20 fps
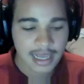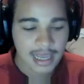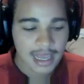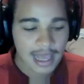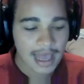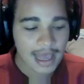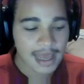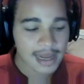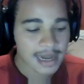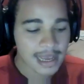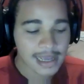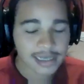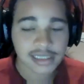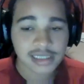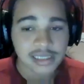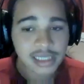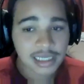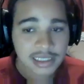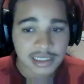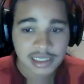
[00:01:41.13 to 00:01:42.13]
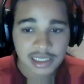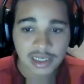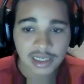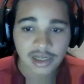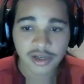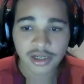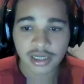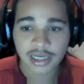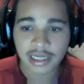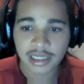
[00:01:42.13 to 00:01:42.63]
And I started
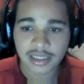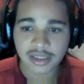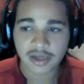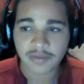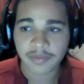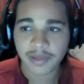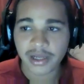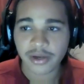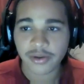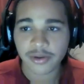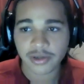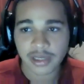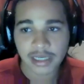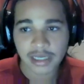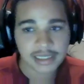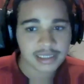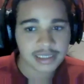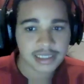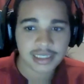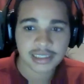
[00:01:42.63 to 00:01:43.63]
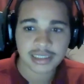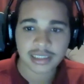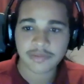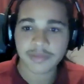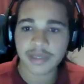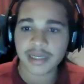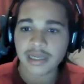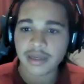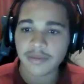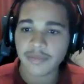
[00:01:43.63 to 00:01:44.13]
learning it on my own. I started
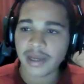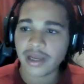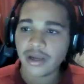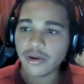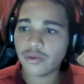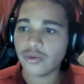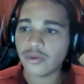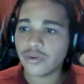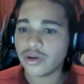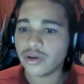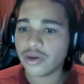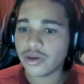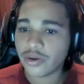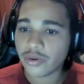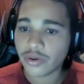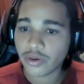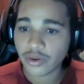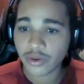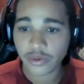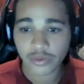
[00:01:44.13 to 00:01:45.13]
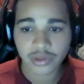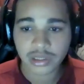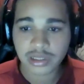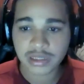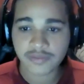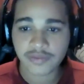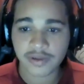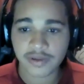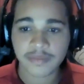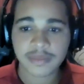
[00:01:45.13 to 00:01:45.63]
making my own
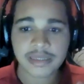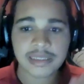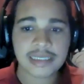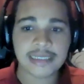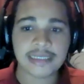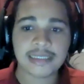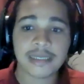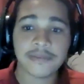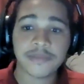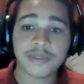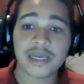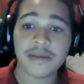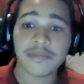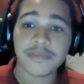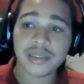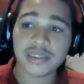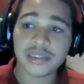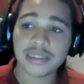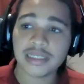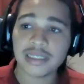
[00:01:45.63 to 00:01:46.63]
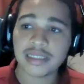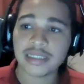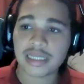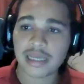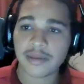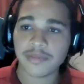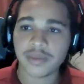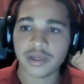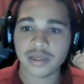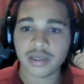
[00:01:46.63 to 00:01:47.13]
notes from, say, September to
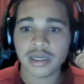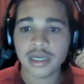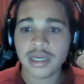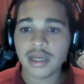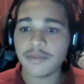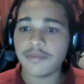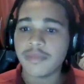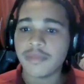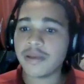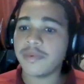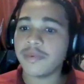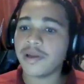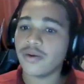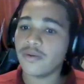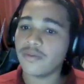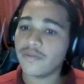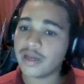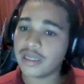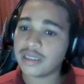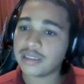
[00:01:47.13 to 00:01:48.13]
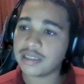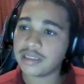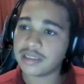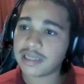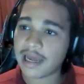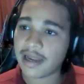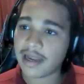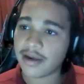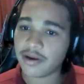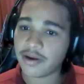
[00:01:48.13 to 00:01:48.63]
December, maybe over into
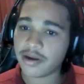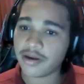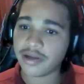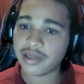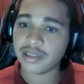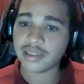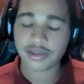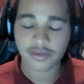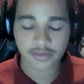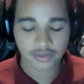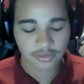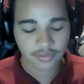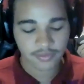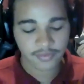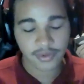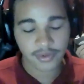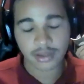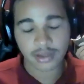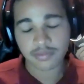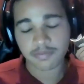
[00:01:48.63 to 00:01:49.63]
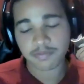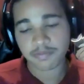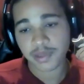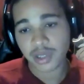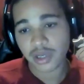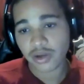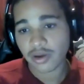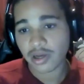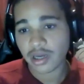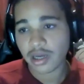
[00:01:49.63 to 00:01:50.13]
January. So for
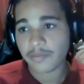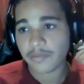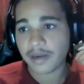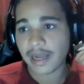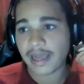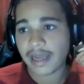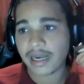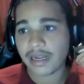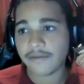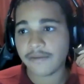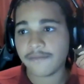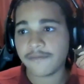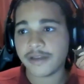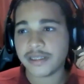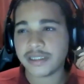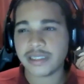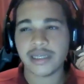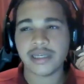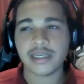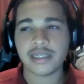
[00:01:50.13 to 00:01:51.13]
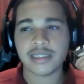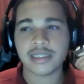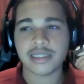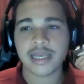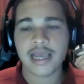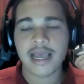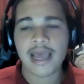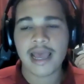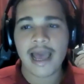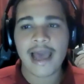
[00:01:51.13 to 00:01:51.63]
pure applied and physics,
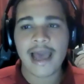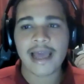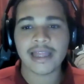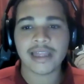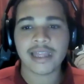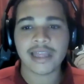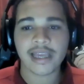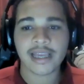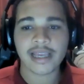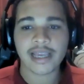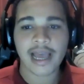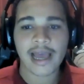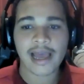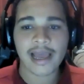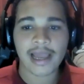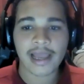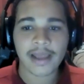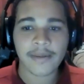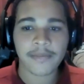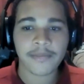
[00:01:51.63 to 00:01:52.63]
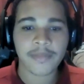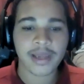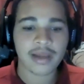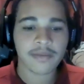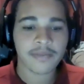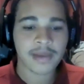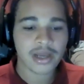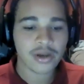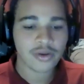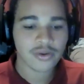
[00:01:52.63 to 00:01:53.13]
I think I
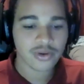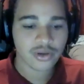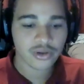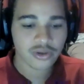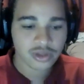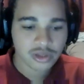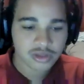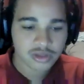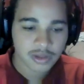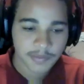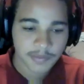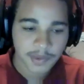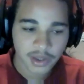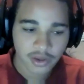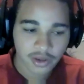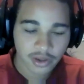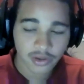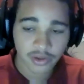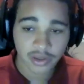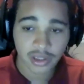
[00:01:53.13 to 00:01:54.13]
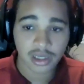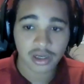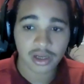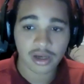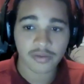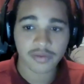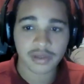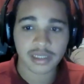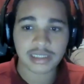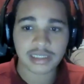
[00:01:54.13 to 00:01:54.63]
made my own notes for pure going
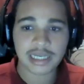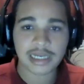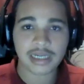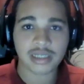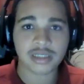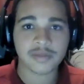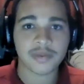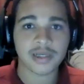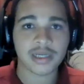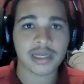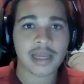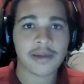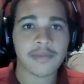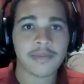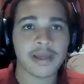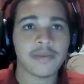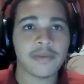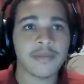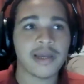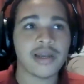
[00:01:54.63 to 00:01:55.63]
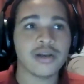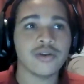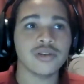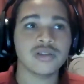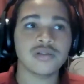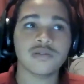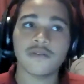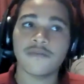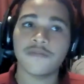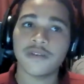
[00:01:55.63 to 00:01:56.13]
along with the textbook. I made my
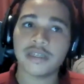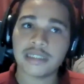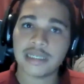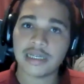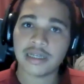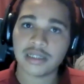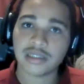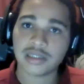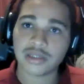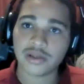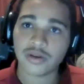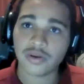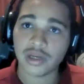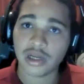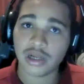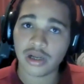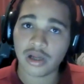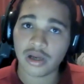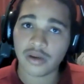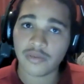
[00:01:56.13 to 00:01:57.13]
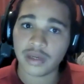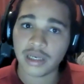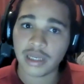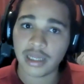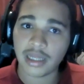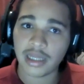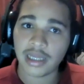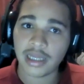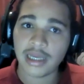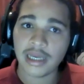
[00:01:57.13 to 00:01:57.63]
notes for physics going along with
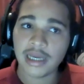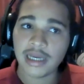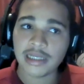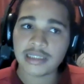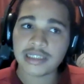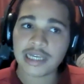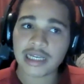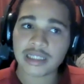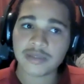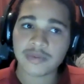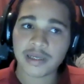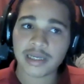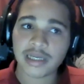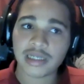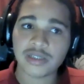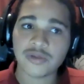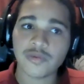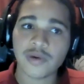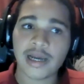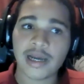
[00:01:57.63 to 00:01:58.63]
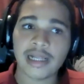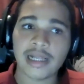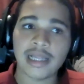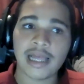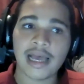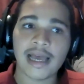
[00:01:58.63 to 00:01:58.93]
the textbook as well.